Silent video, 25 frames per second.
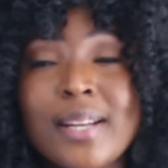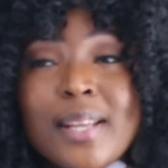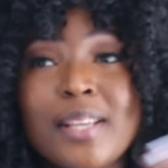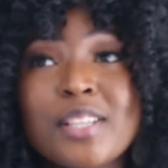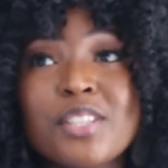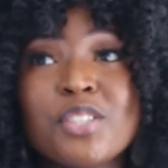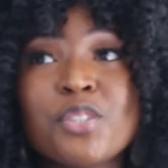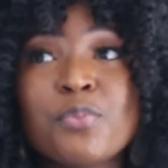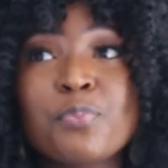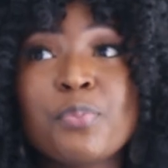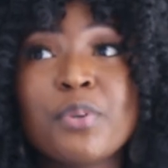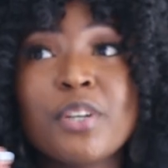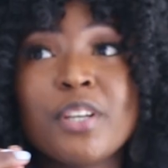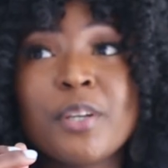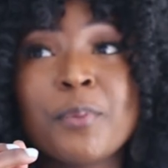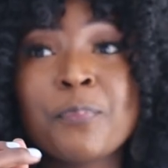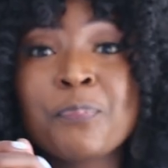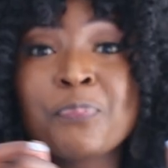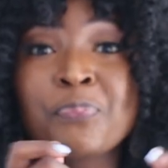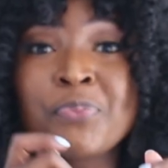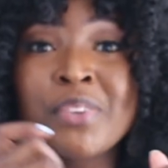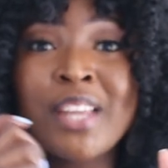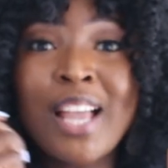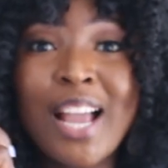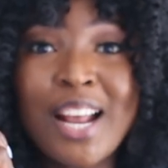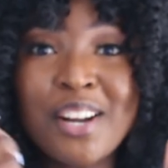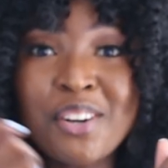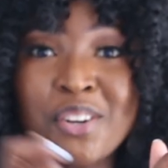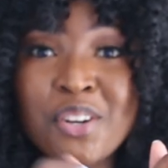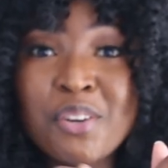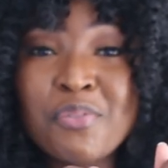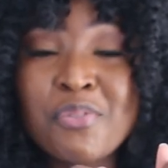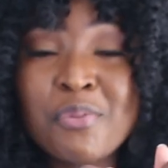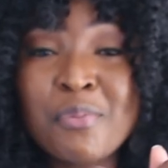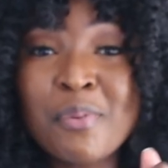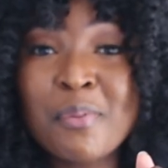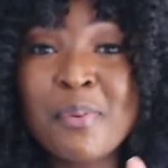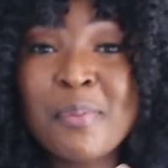And I just put, I don't know
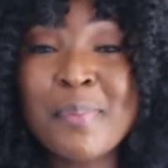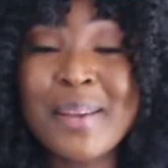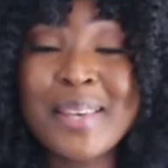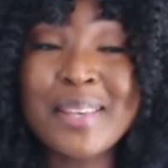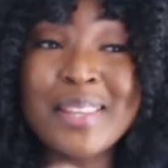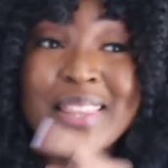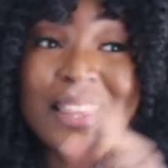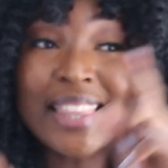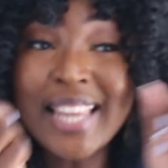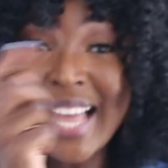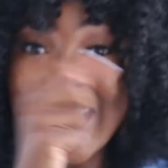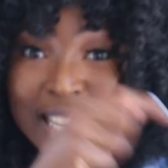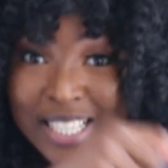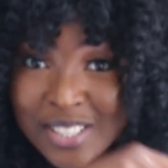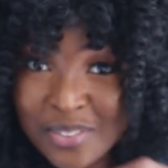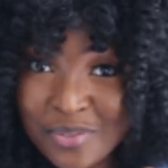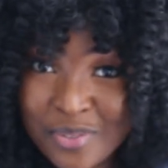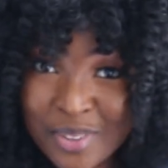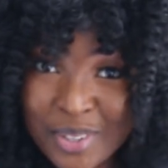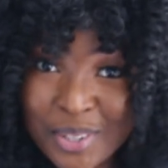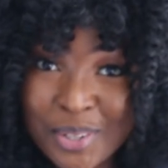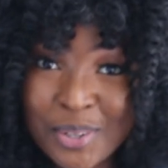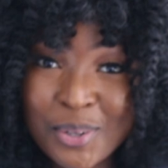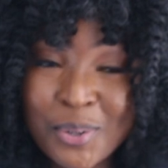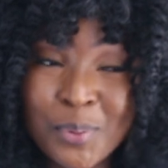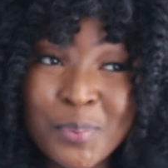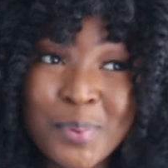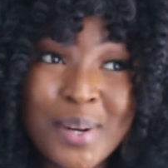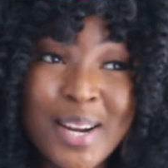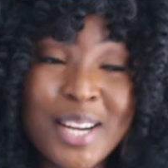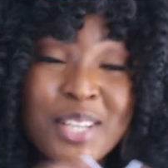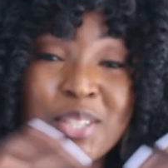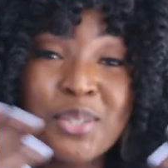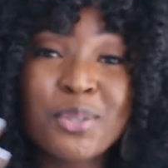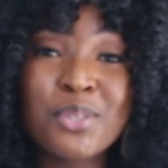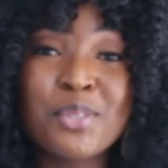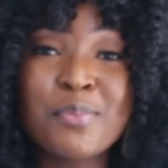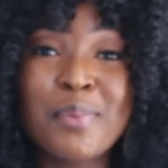if you remember my last video where
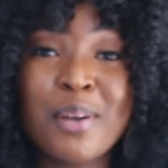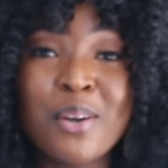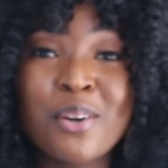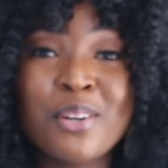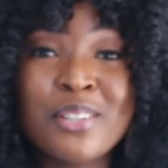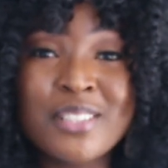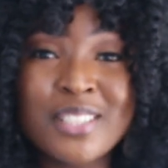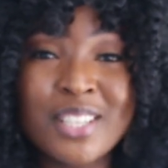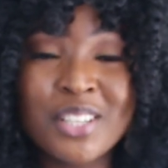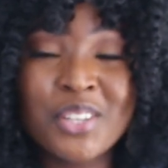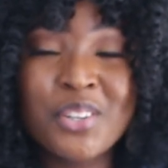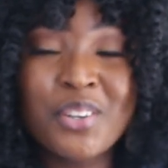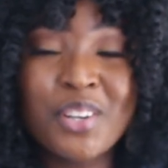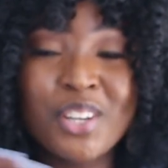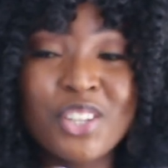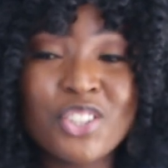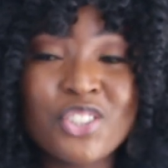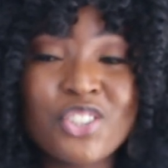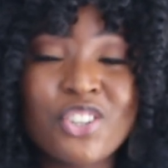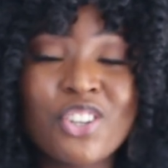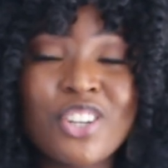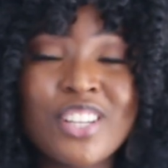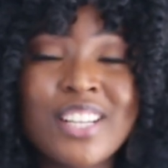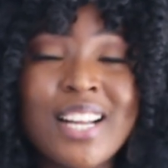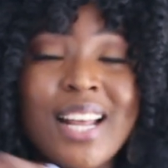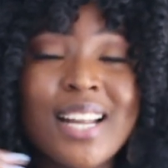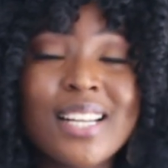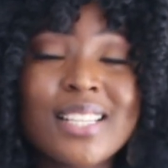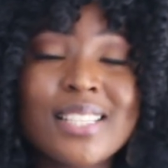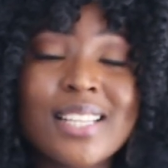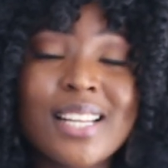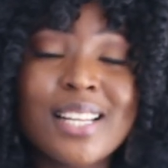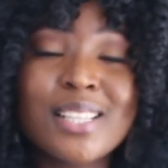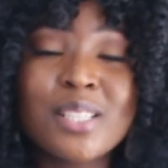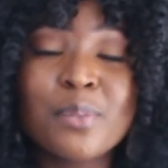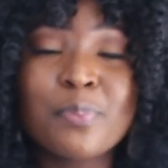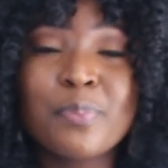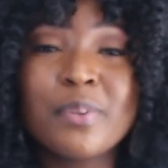I showed you my content creation, I
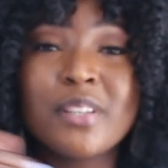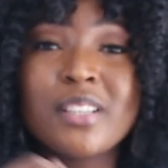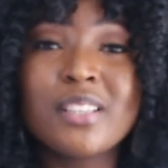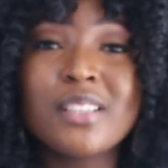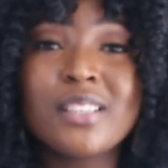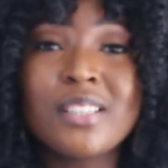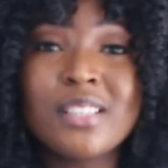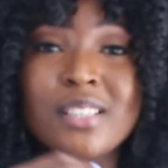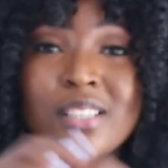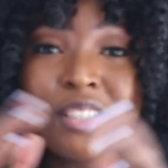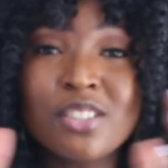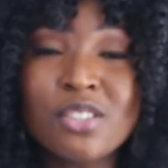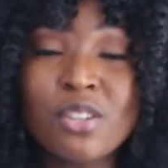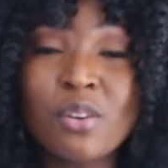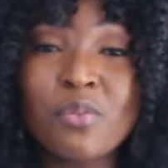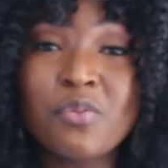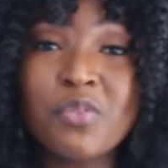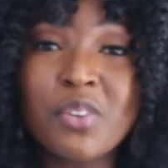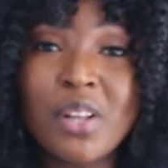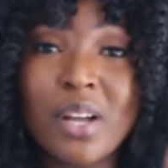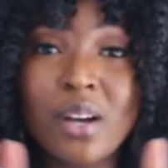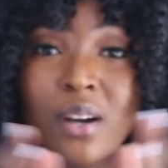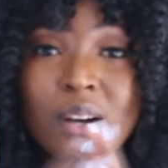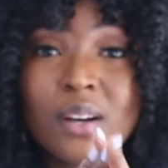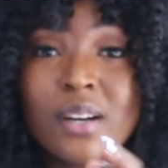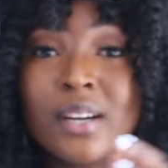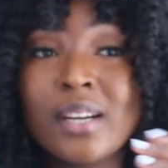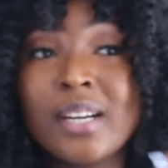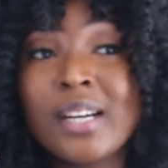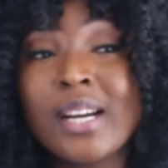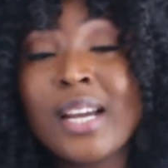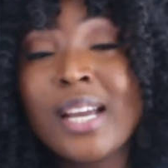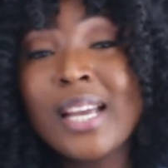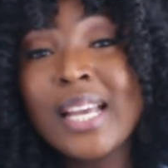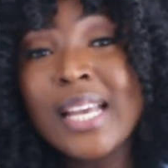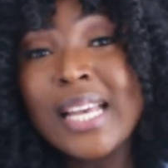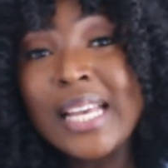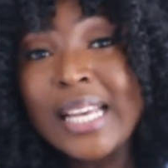decided to put the sunflower
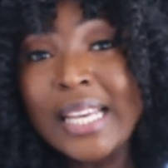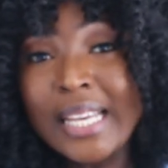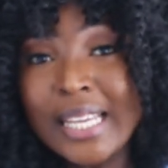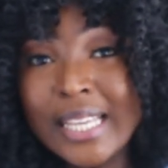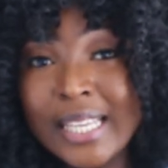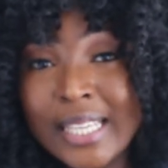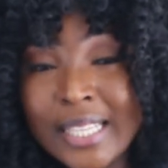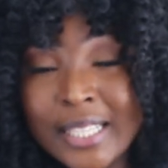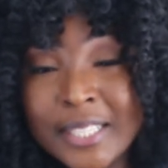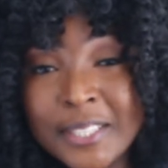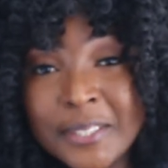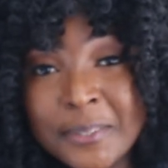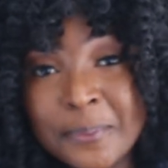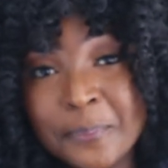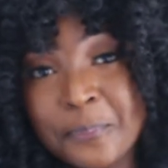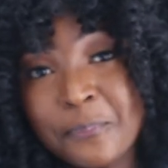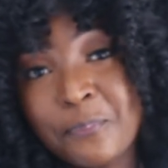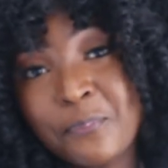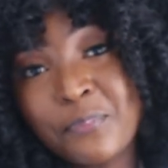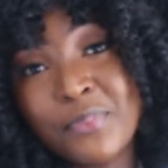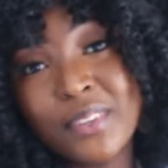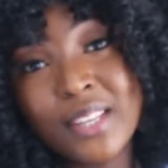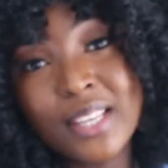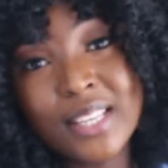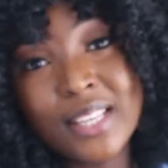in